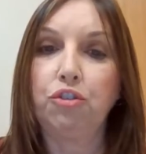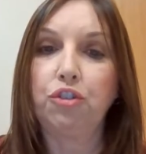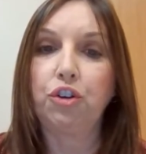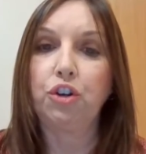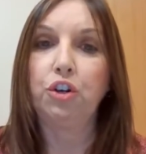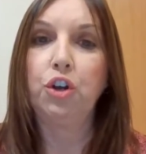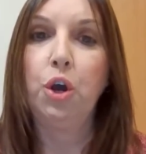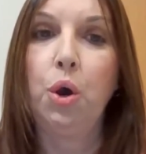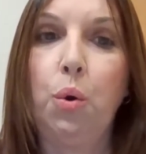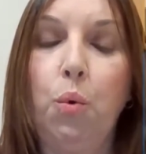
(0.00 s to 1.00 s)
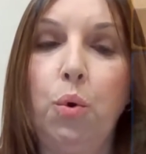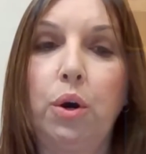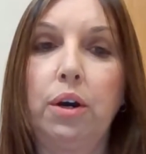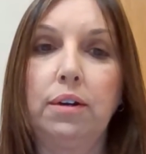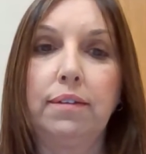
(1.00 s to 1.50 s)
concern
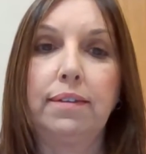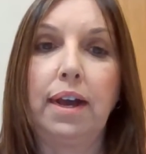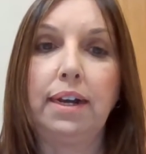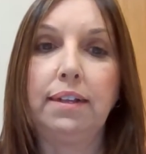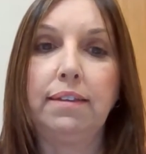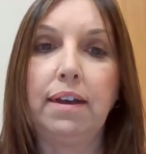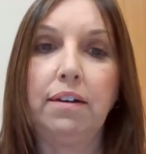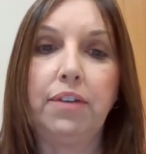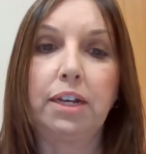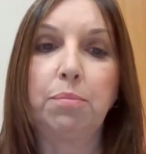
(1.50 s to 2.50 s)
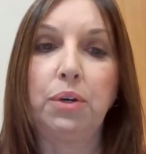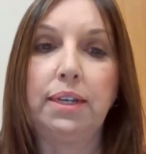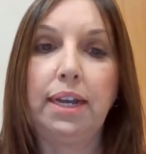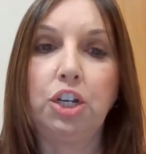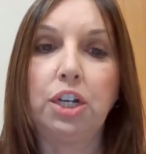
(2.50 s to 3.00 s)
or signs of
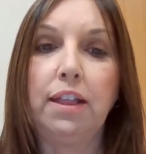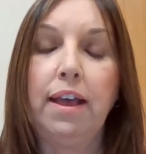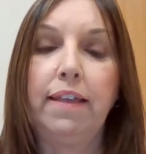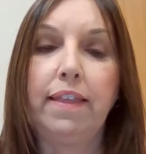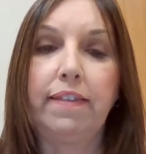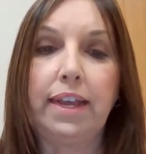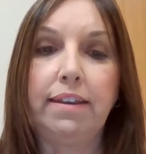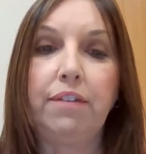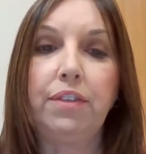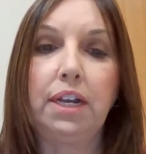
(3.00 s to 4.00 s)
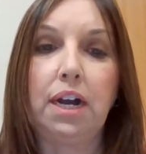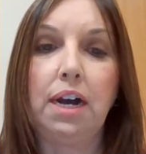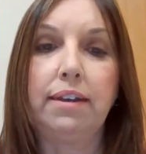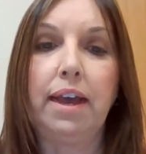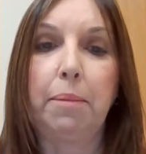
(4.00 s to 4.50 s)
exploitation, that they definitely
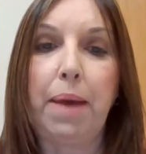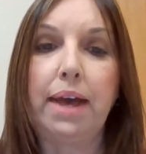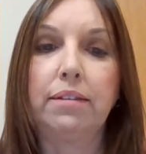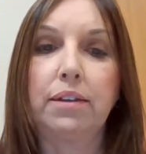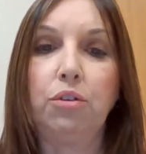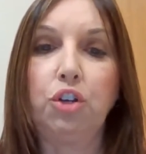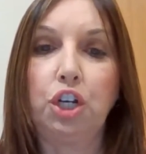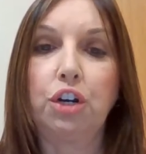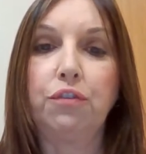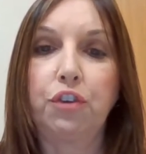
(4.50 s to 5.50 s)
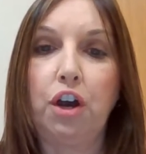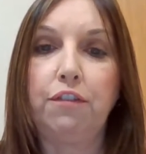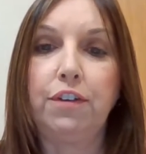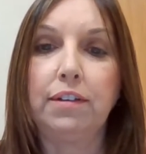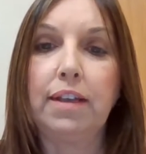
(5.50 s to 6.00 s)
contact Pasco Sheriff's
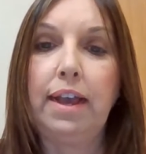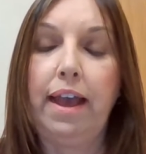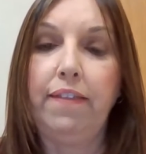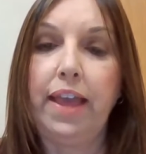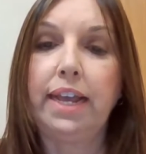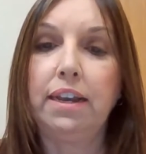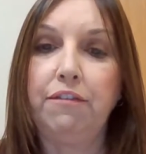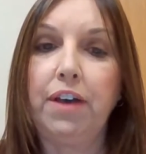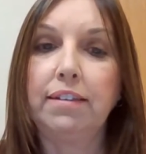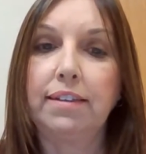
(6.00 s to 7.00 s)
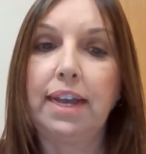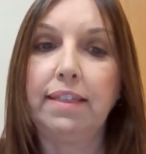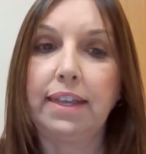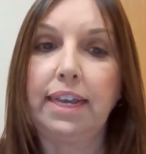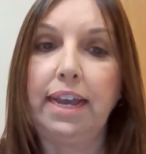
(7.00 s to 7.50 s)
Office and they can
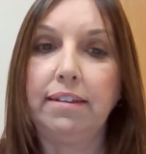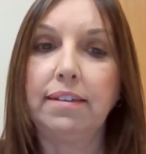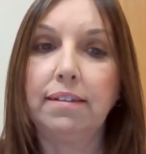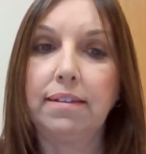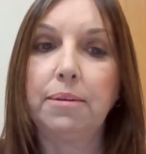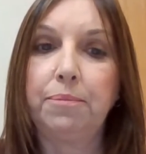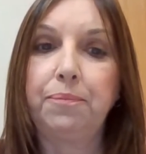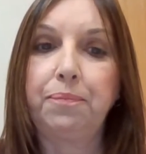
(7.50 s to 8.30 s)
investigate the cases.